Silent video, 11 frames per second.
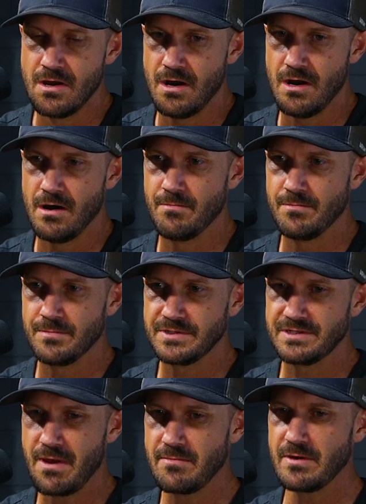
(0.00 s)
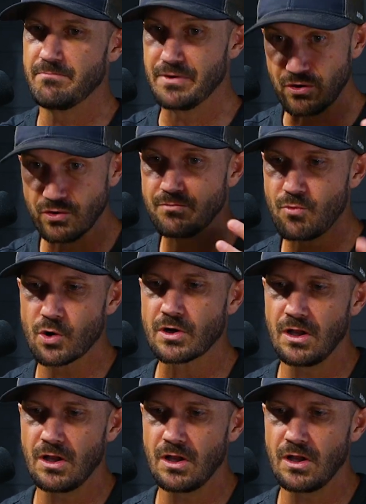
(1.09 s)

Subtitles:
to maybe build more